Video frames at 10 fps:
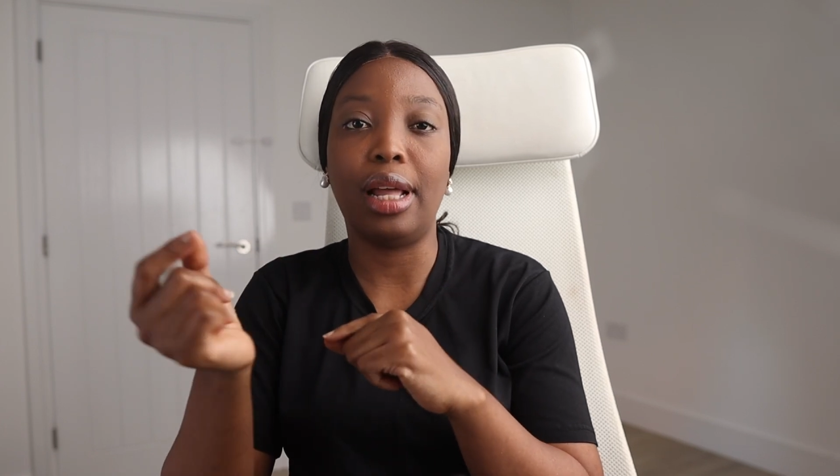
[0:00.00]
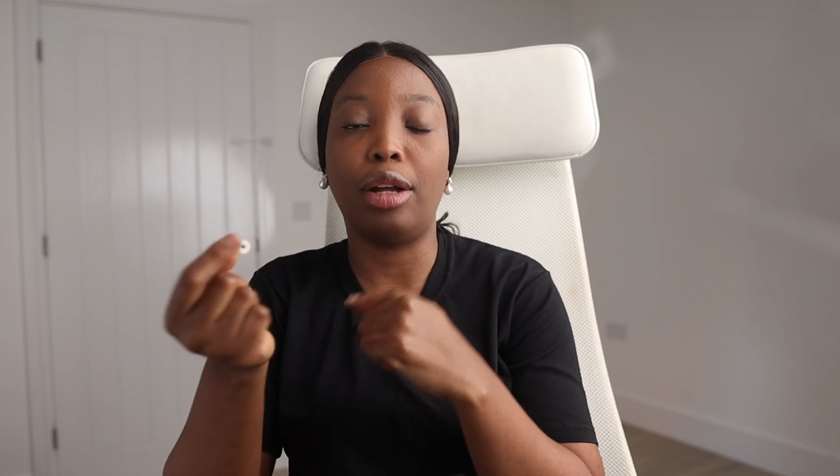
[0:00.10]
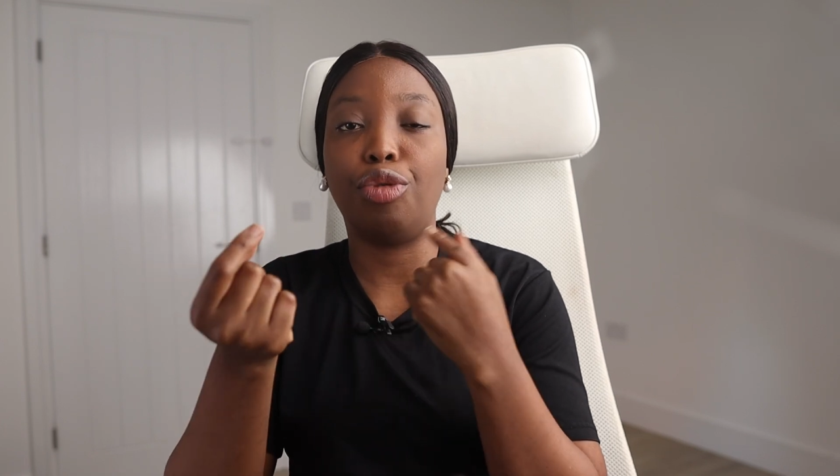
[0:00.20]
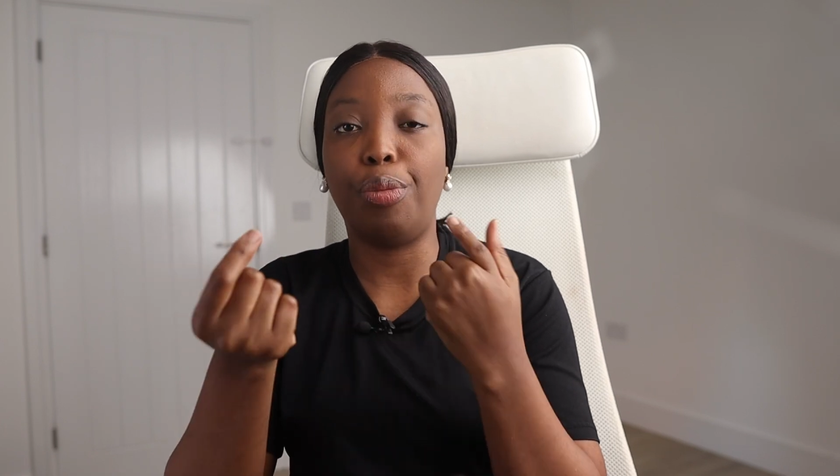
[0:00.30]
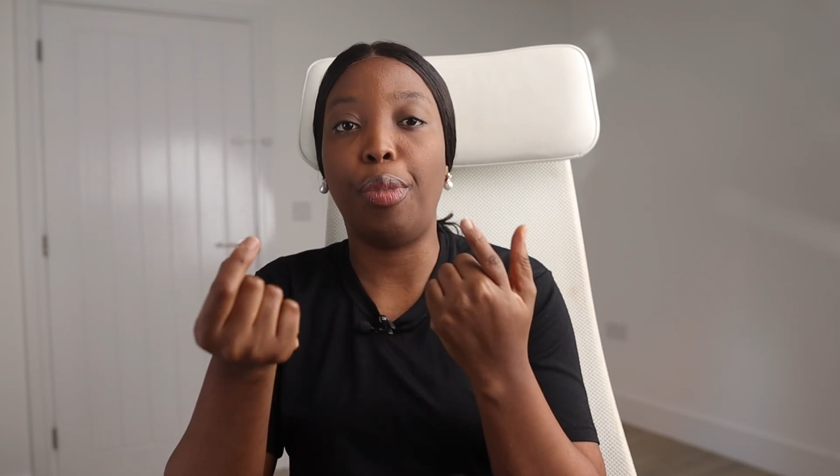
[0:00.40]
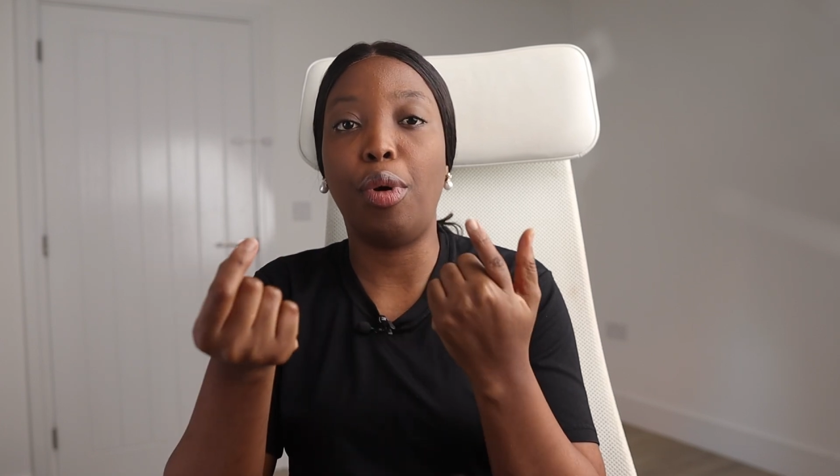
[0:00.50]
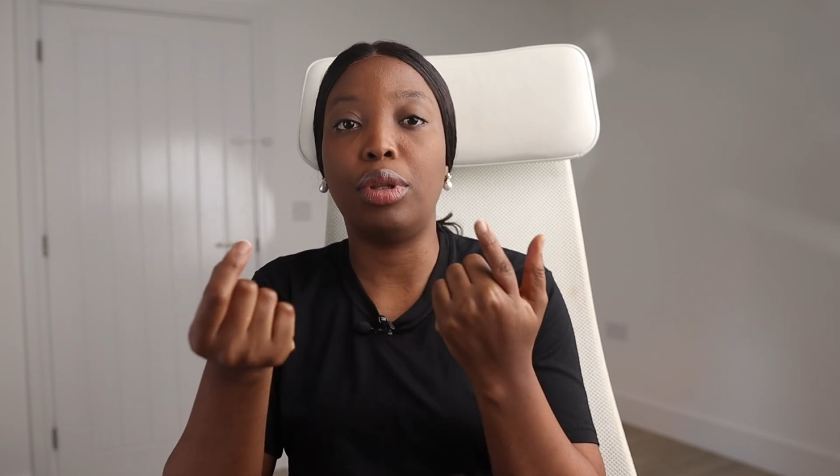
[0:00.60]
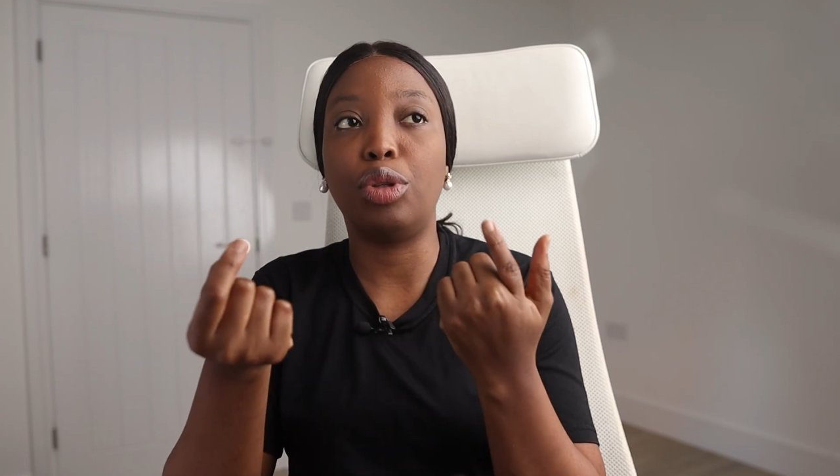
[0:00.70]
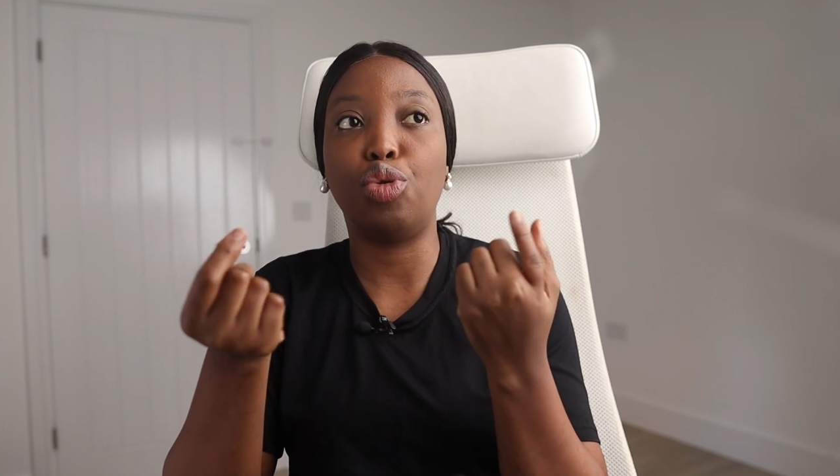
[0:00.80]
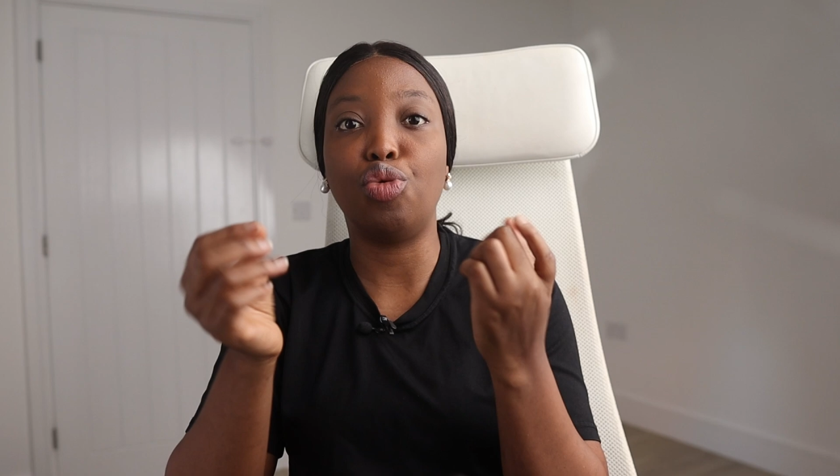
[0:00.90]
that
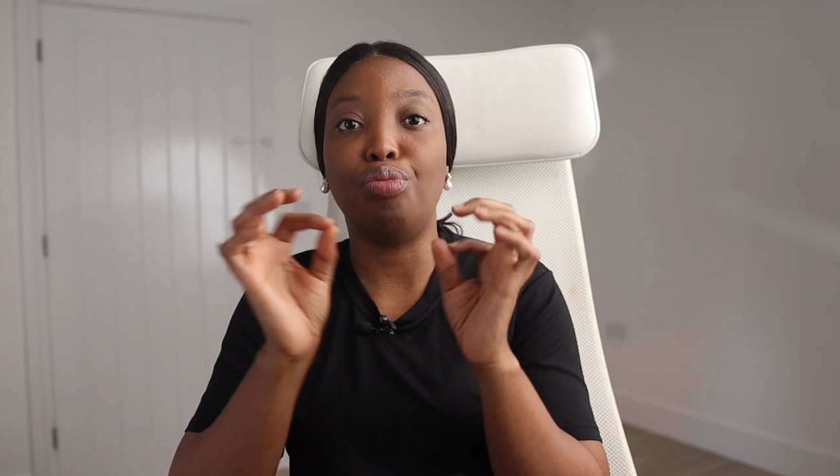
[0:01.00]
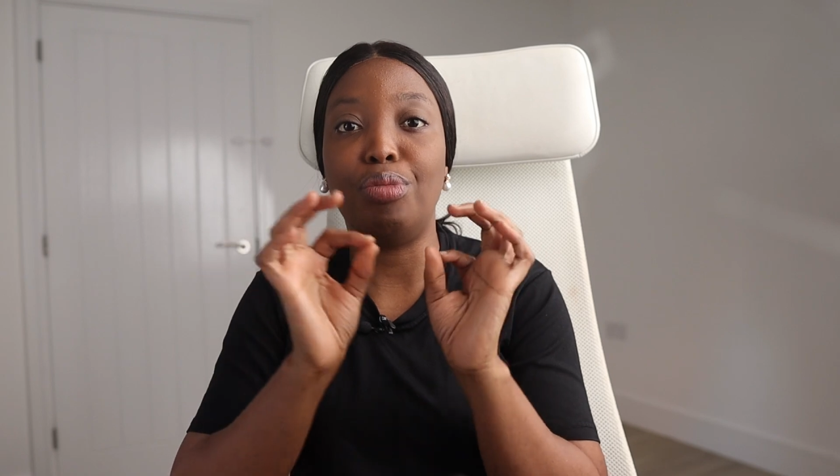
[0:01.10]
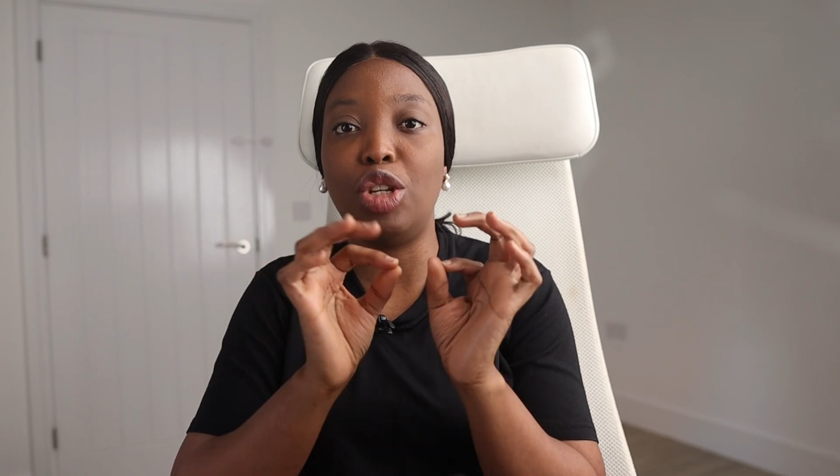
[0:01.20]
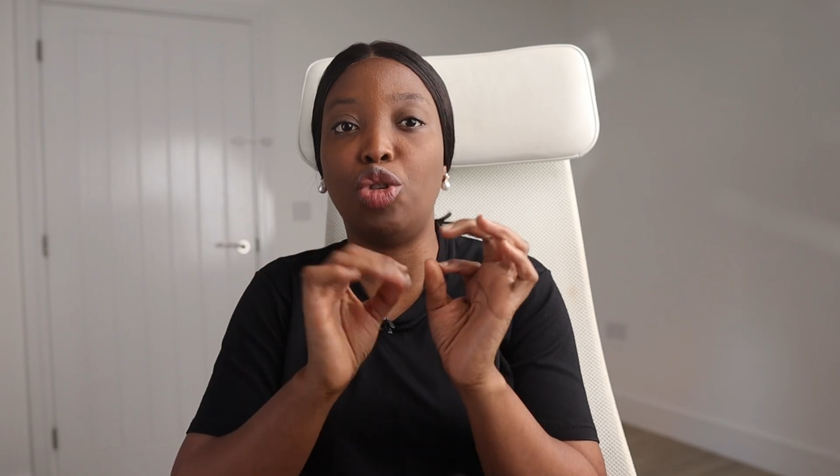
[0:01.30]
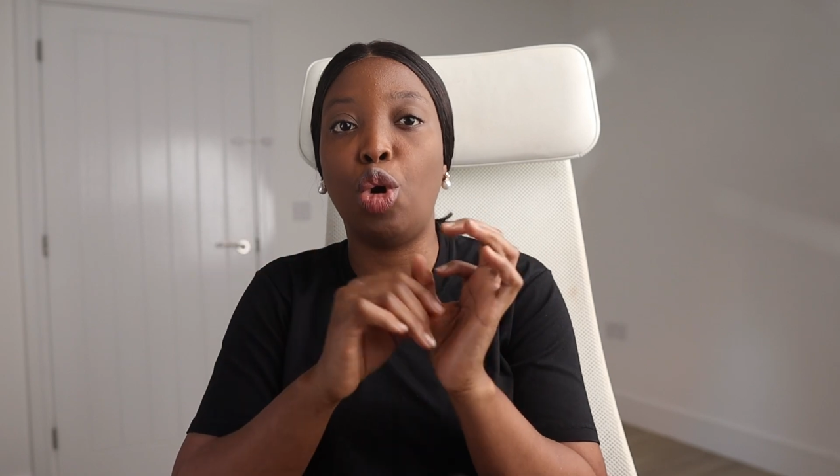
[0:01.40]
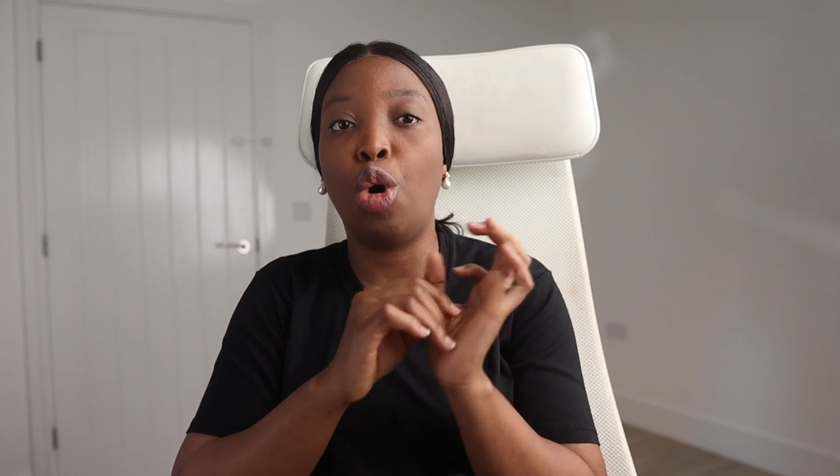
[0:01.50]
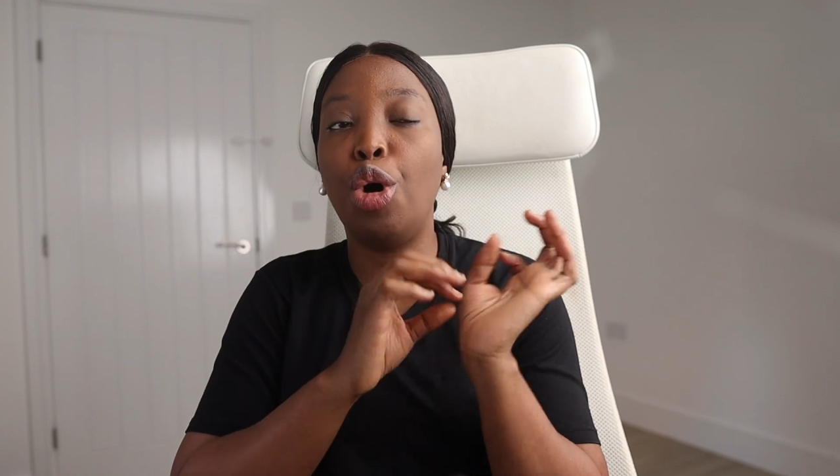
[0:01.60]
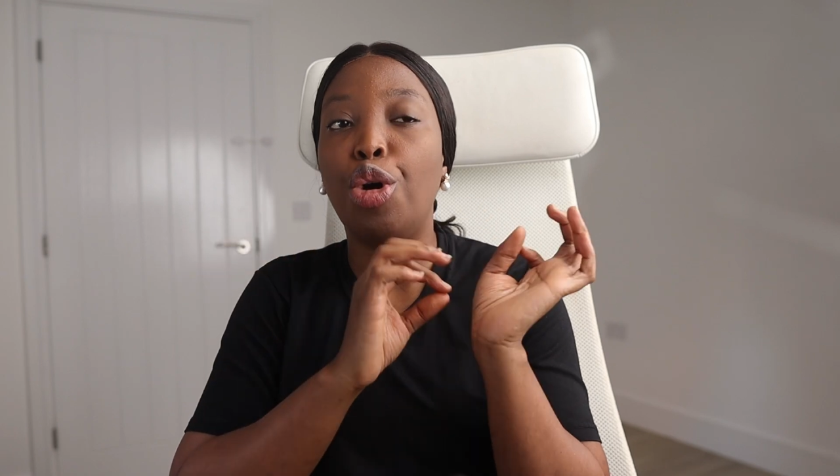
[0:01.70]
reports to major